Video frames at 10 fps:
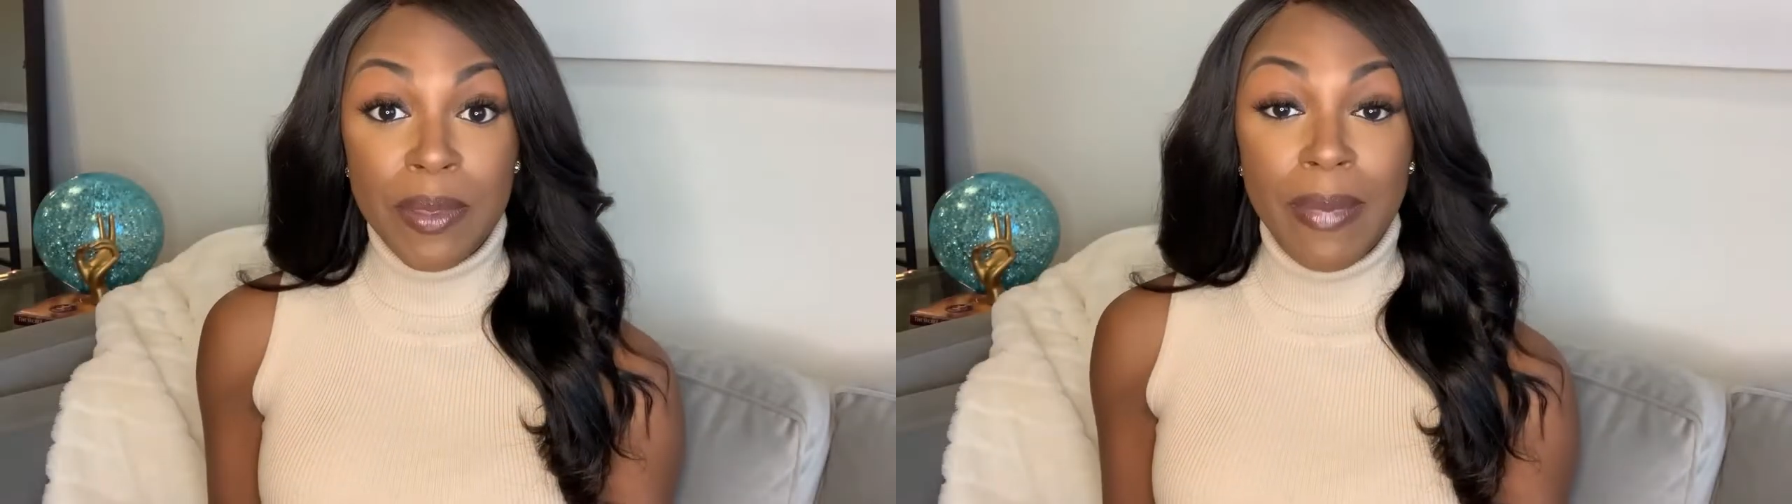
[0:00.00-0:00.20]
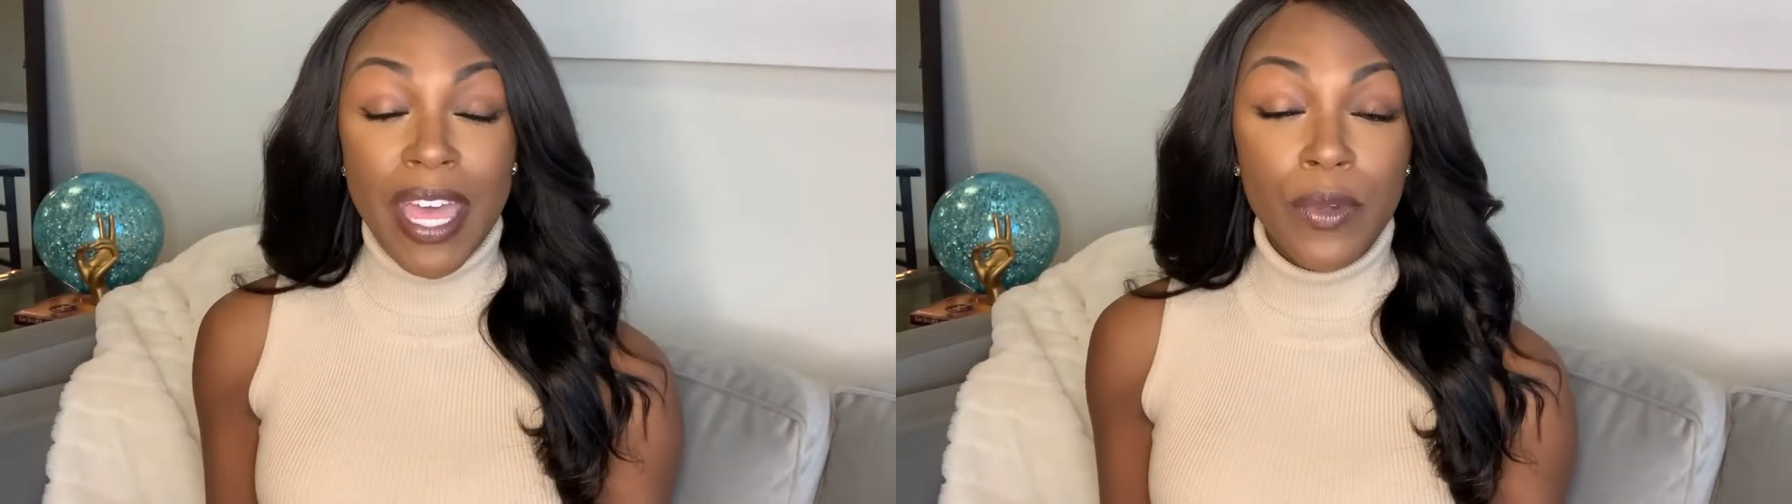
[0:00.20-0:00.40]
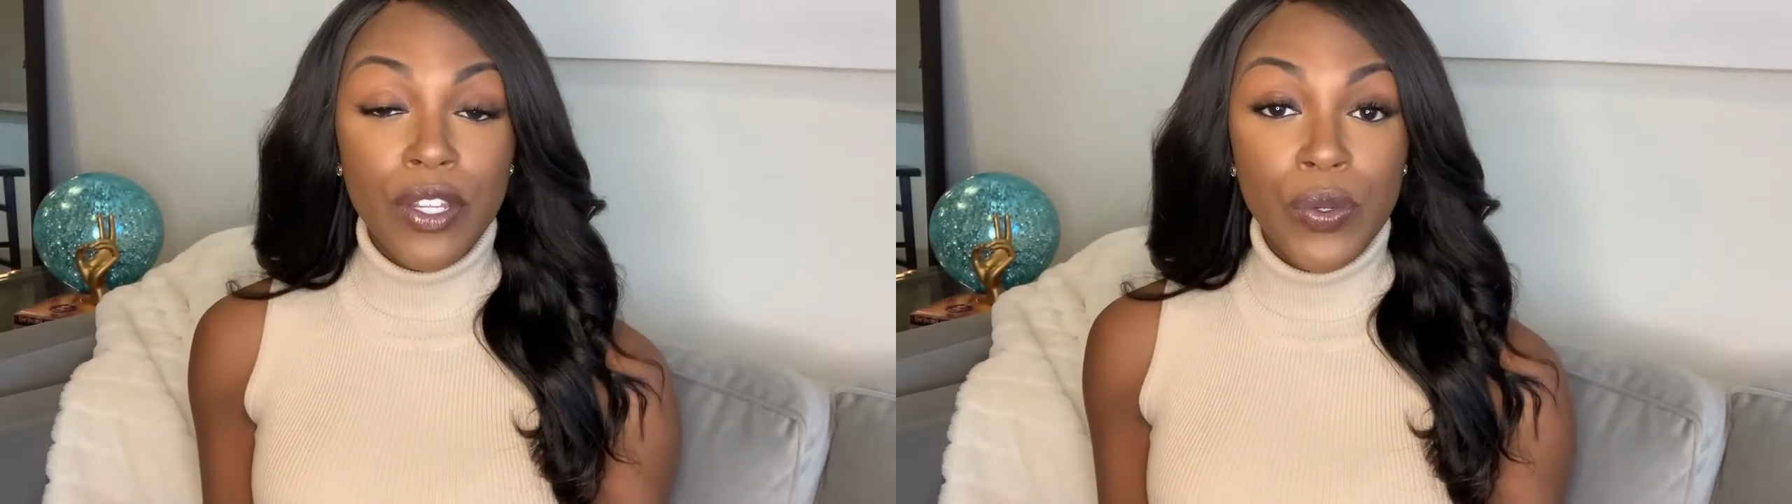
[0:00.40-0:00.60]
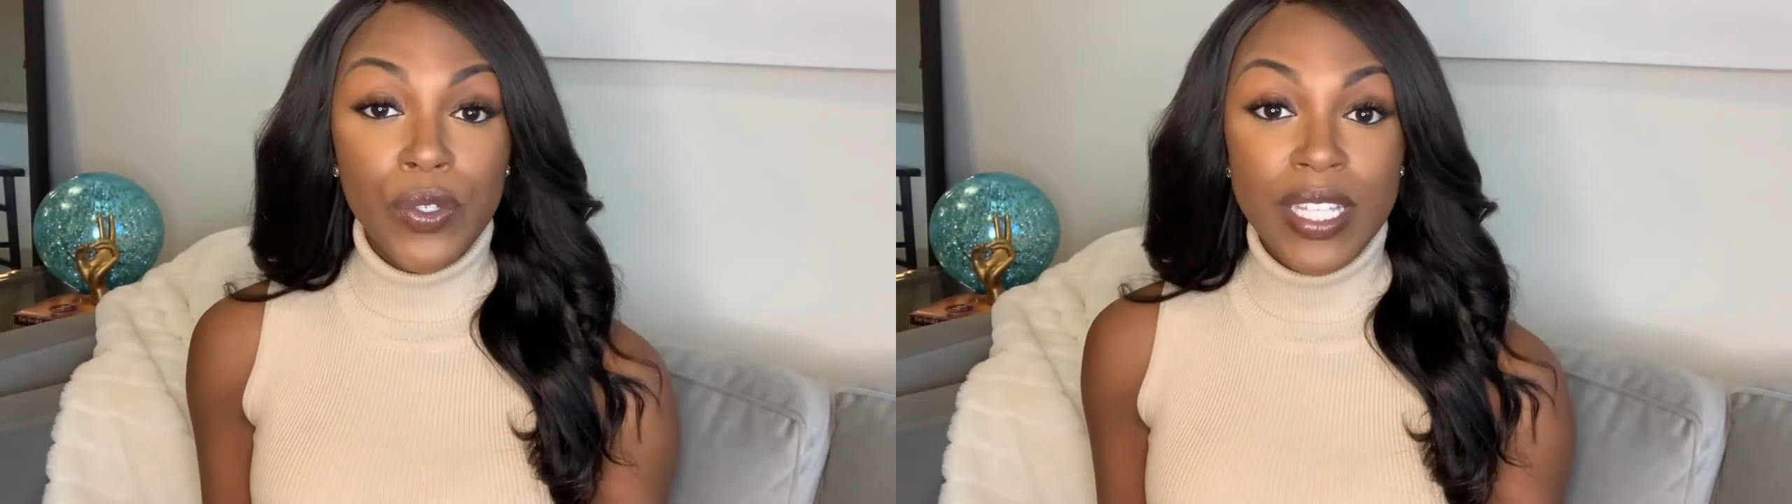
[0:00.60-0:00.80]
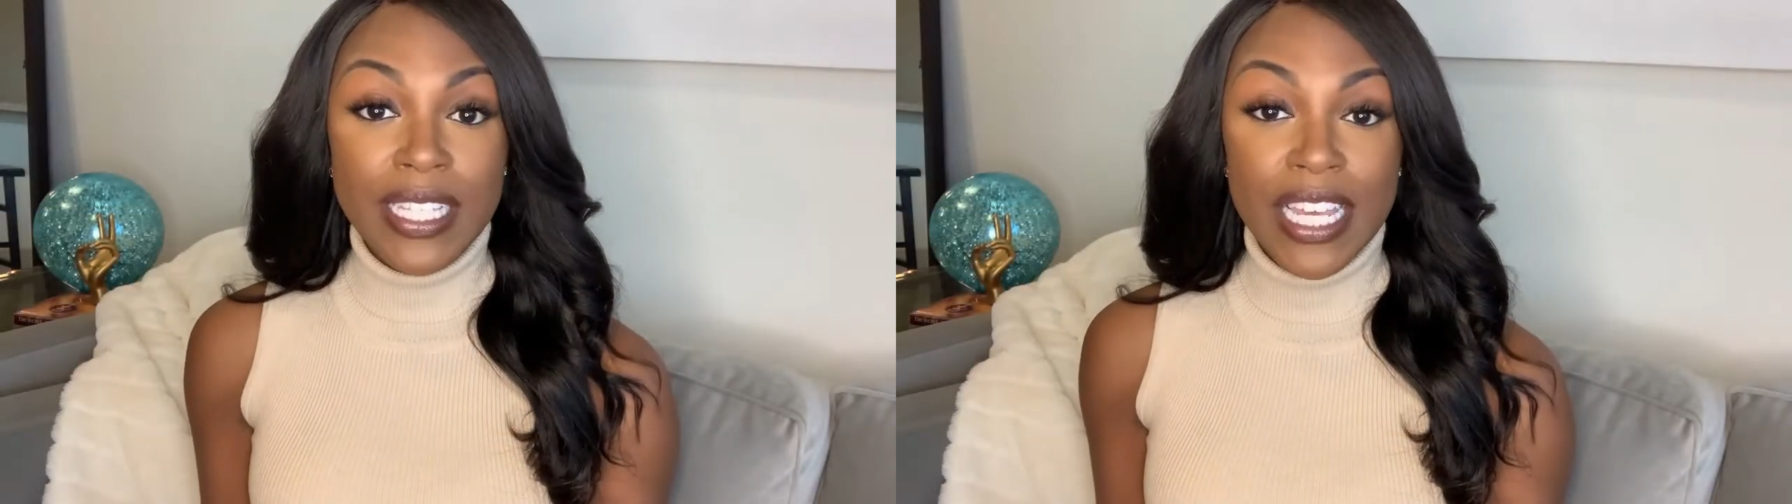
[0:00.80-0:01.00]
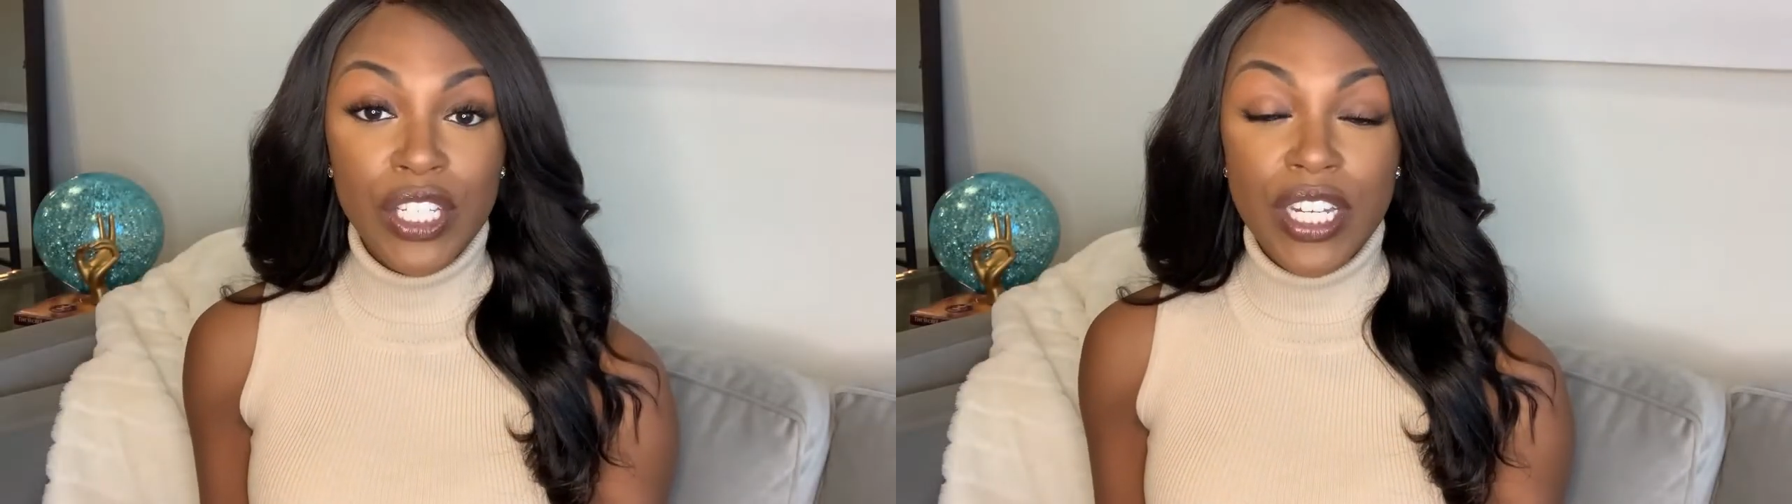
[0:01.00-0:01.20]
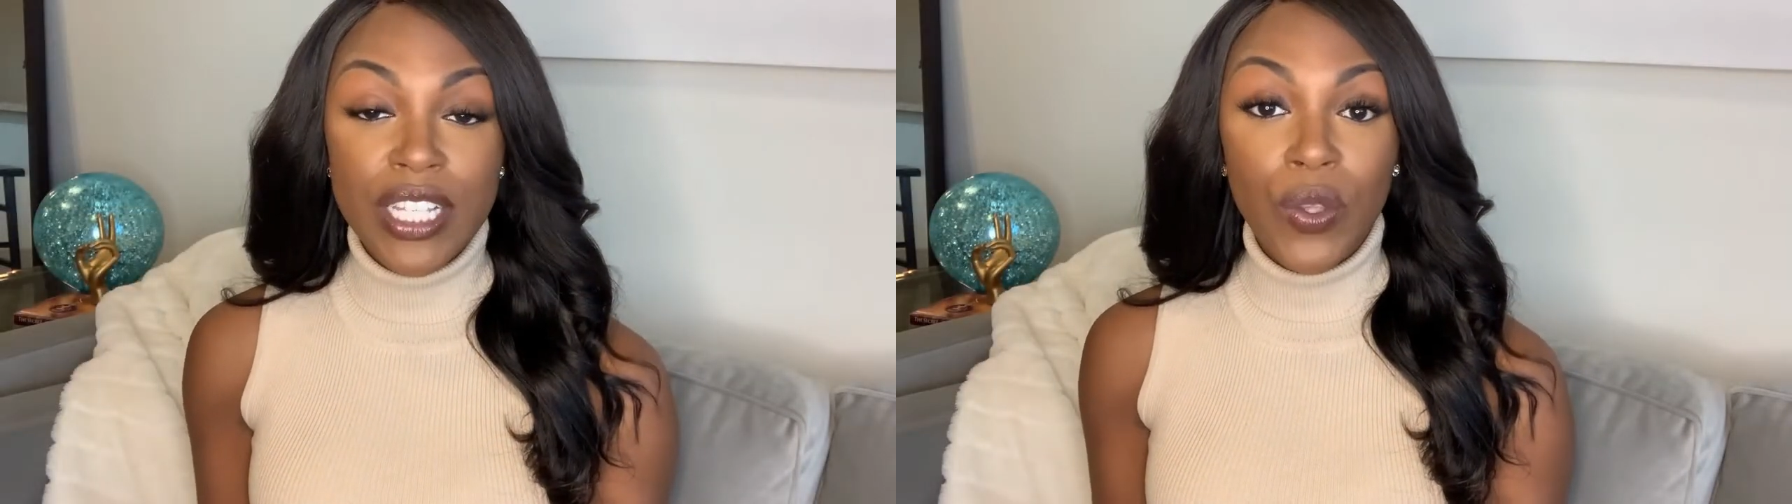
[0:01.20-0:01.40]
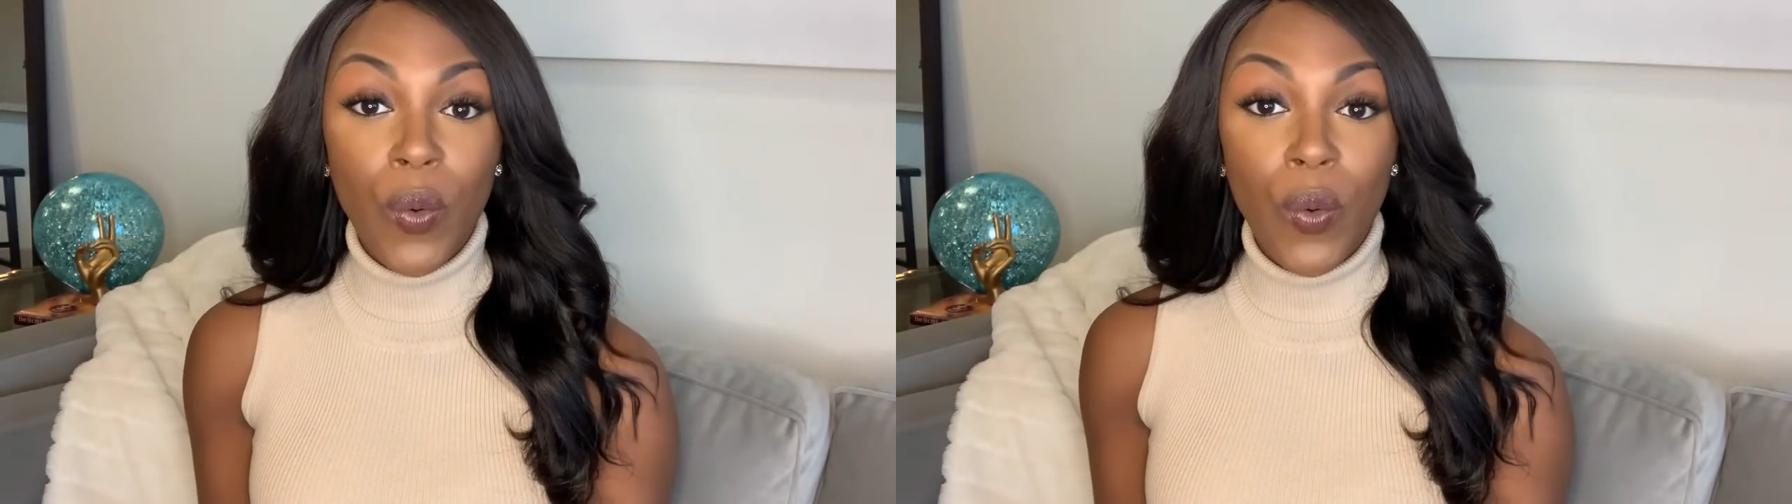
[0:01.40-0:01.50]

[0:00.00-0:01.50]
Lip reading: in mind with neutralization is